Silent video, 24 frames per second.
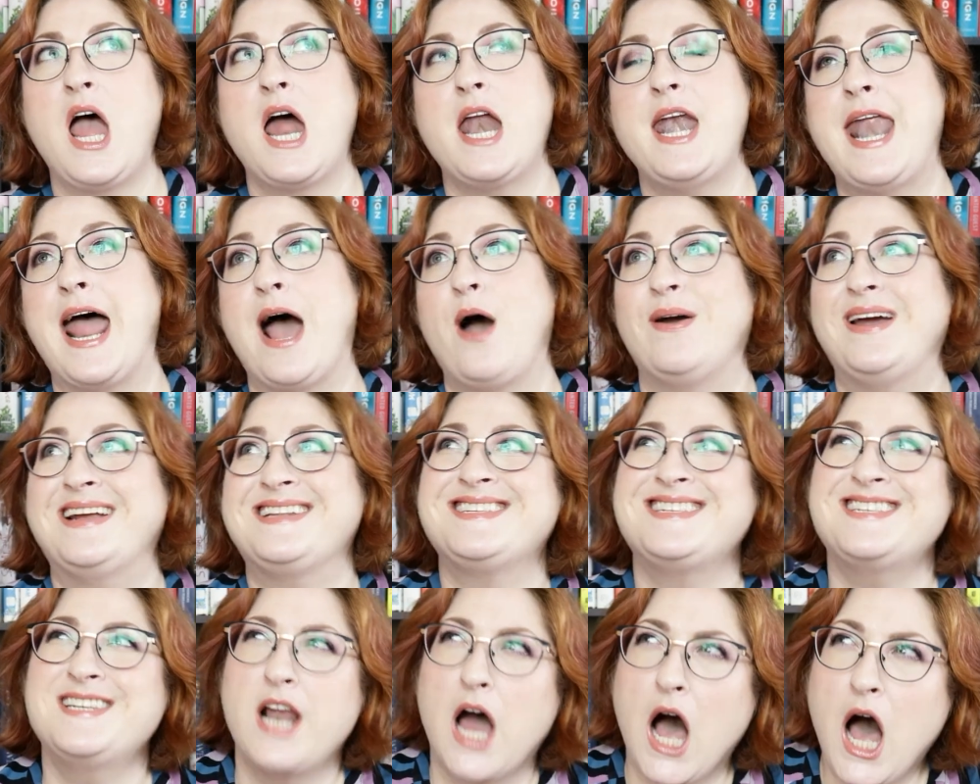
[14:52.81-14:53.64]
Now,
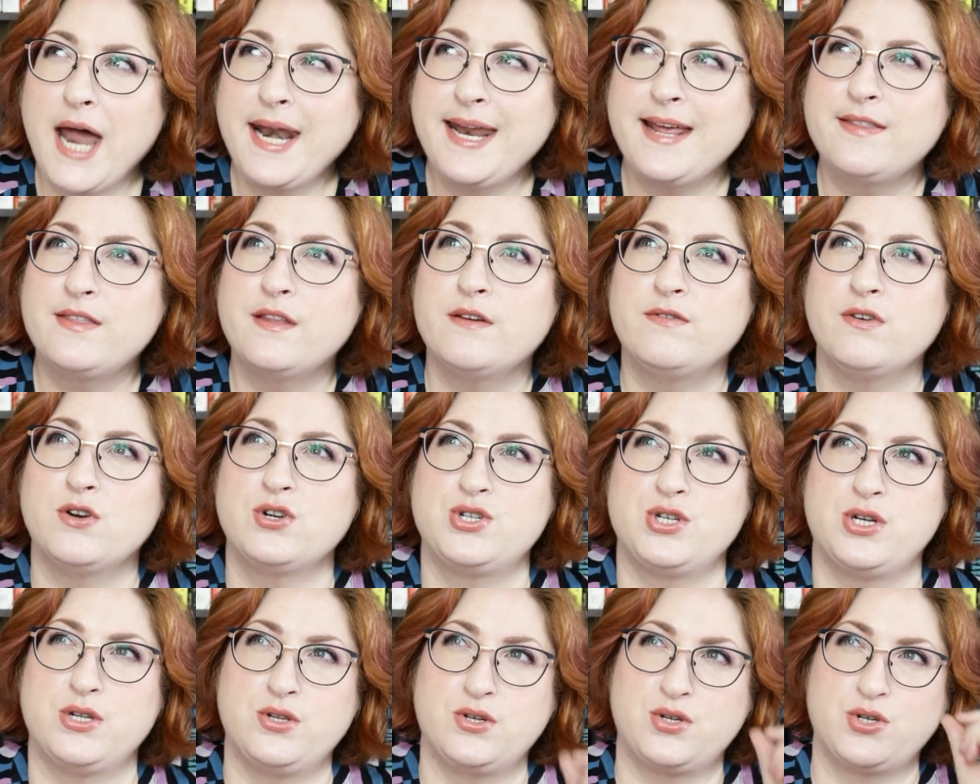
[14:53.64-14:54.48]
it's not in the
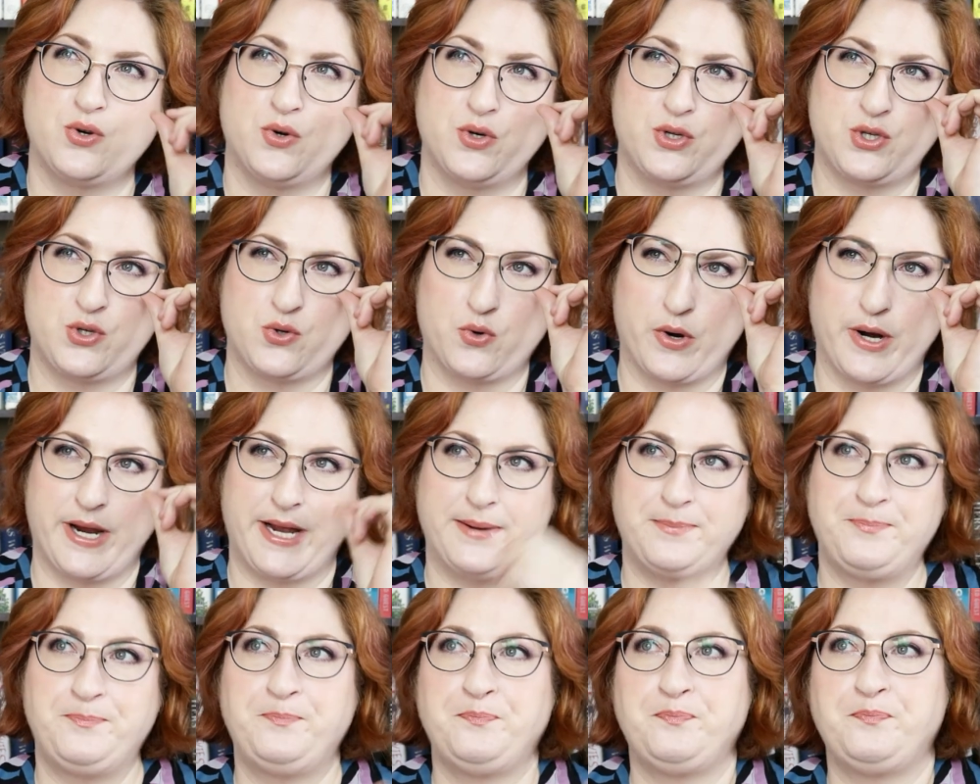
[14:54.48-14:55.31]
version of the short
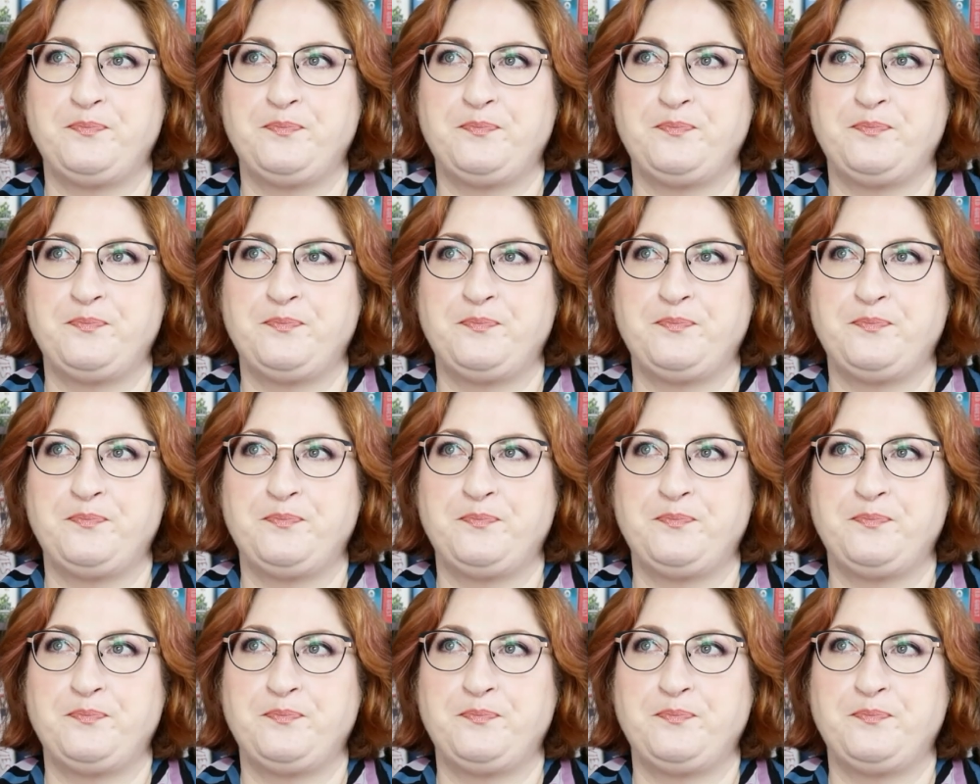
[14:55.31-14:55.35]
story